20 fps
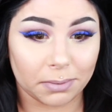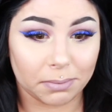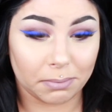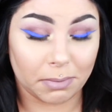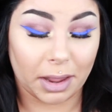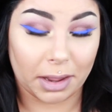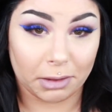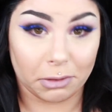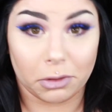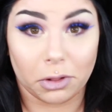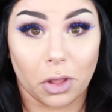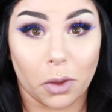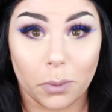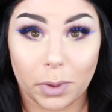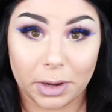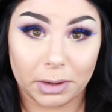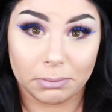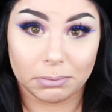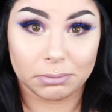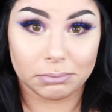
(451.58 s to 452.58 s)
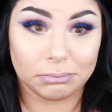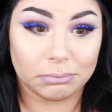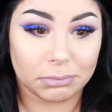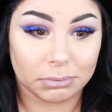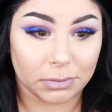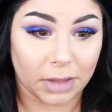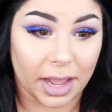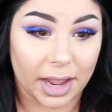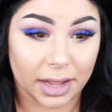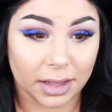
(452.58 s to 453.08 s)
my glowing
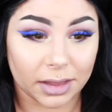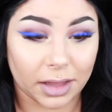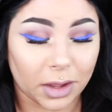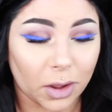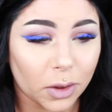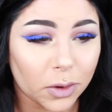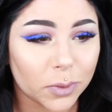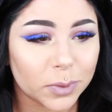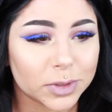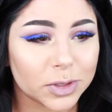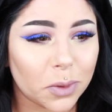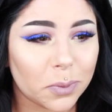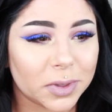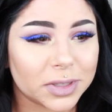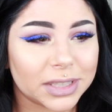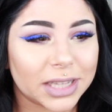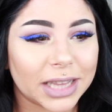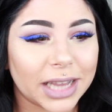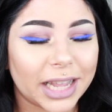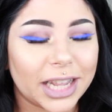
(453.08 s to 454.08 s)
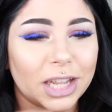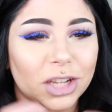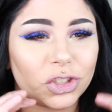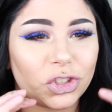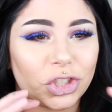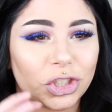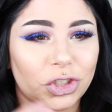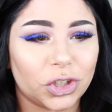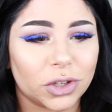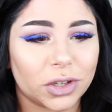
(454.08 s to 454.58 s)
light. Like it was almost like
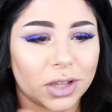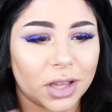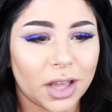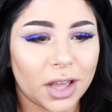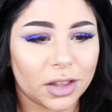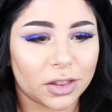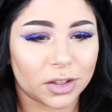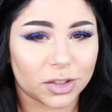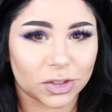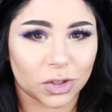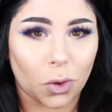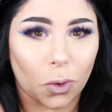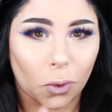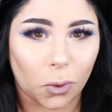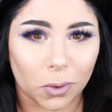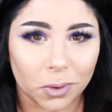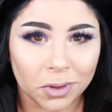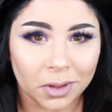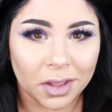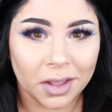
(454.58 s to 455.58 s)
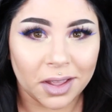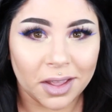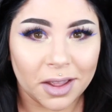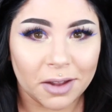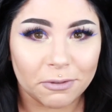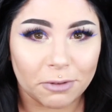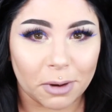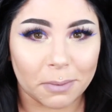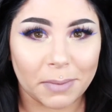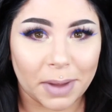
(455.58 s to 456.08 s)
she took the soul
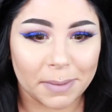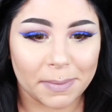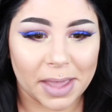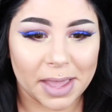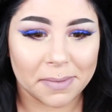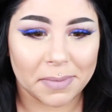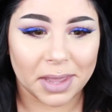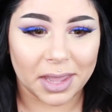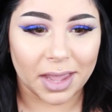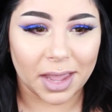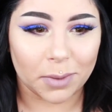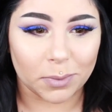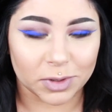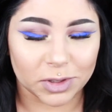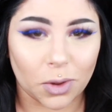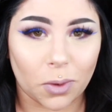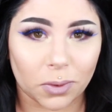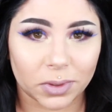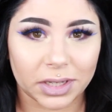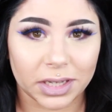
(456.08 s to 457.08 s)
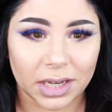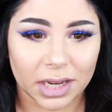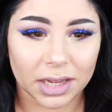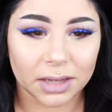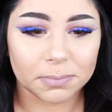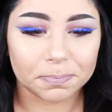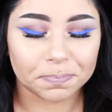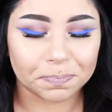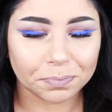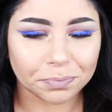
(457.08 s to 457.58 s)
from my baby and was holding
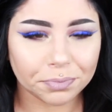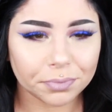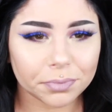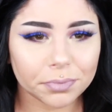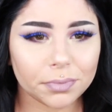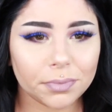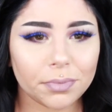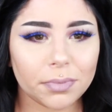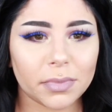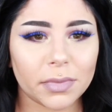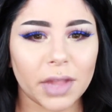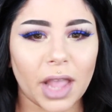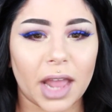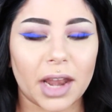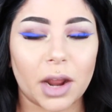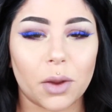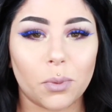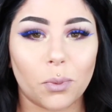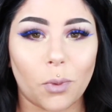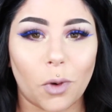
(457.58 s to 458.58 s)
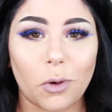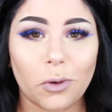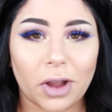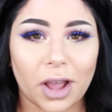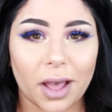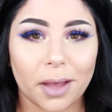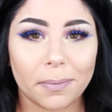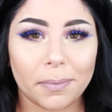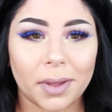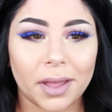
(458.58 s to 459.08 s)
it. And I woke
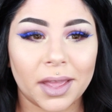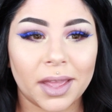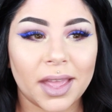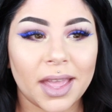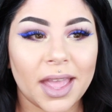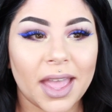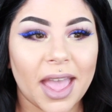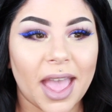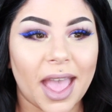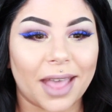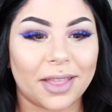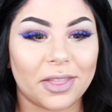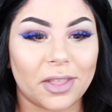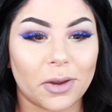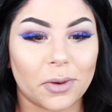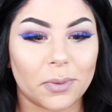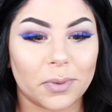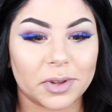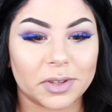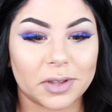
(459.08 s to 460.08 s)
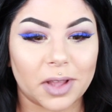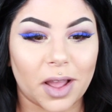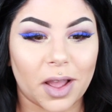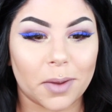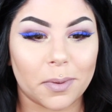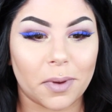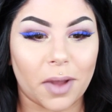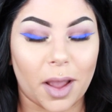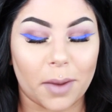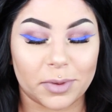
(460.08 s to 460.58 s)
up, and
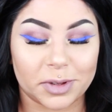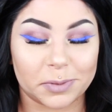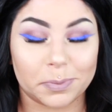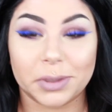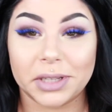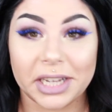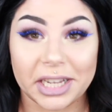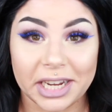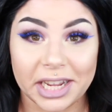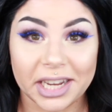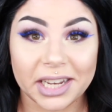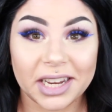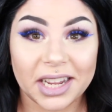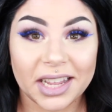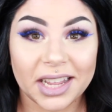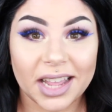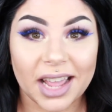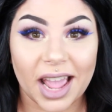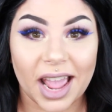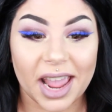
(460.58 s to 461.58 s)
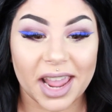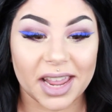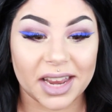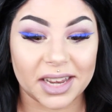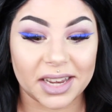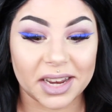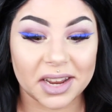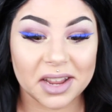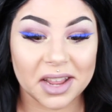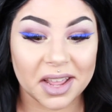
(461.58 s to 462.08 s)
I was bleeding.
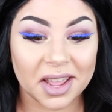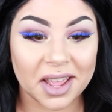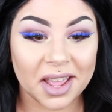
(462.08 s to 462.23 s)
And